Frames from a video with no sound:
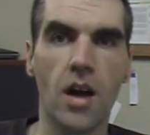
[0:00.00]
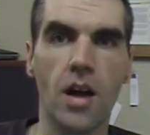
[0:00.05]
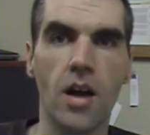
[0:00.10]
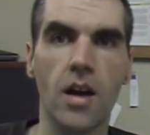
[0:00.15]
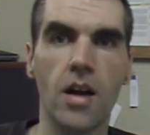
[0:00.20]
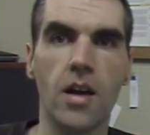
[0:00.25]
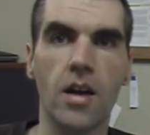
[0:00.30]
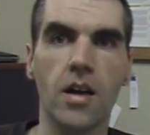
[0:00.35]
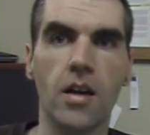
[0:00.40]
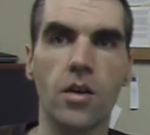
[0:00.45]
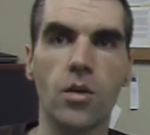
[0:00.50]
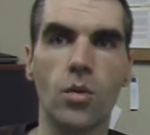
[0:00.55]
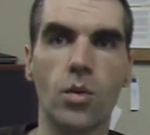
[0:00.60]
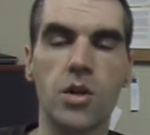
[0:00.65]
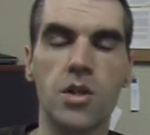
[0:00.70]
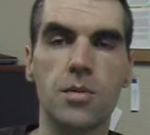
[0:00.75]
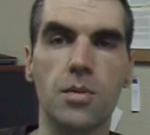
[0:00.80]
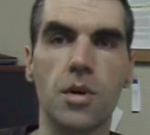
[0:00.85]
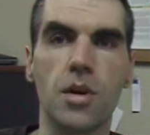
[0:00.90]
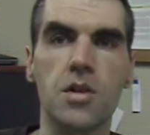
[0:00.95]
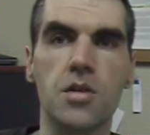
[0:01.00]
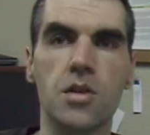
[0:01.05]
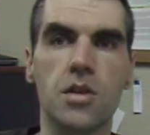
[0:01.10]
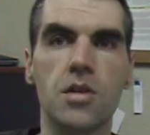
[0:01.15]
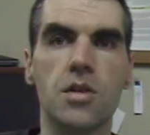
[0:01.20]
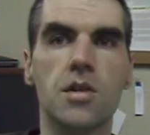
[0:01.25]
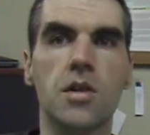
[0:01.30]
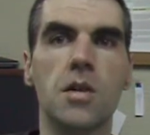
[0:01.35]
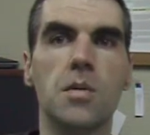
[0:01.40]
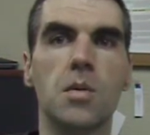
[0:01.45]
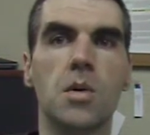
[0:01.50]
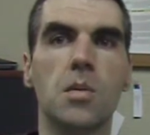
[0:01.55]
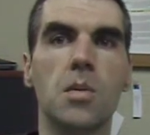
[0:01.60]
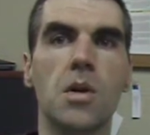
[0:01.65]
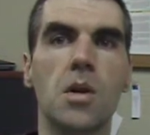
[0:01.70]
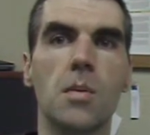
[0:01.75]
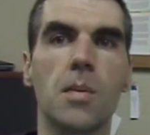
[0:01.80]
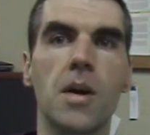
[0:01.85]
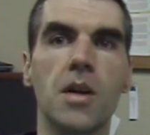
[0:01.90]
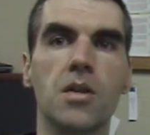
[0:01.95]
and which places seem to
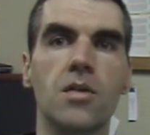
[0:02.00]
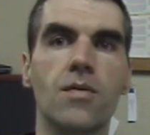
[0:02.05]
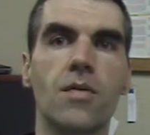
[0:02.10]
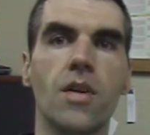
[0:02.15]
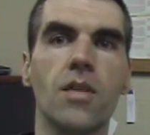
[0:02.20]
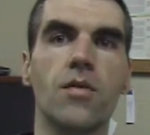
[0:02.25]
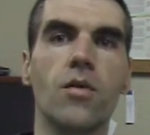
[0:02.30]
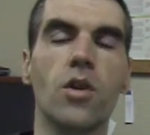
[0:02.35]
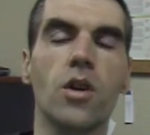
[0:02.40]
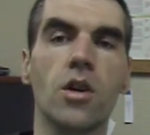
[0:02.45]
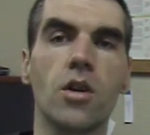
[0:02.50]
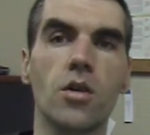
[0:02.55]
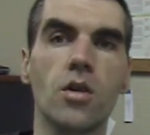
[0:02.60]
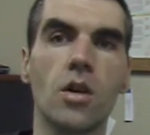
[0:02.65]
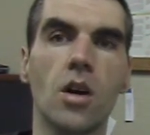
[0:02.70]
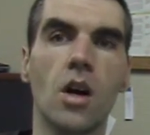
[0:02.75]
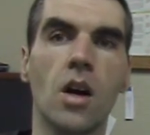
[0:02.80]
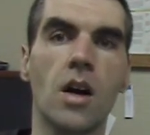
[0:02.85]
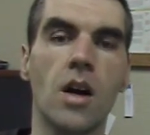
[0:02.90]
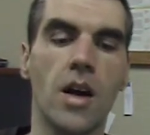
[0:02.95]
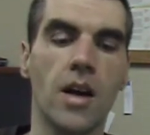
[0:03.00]
be the best fit for you,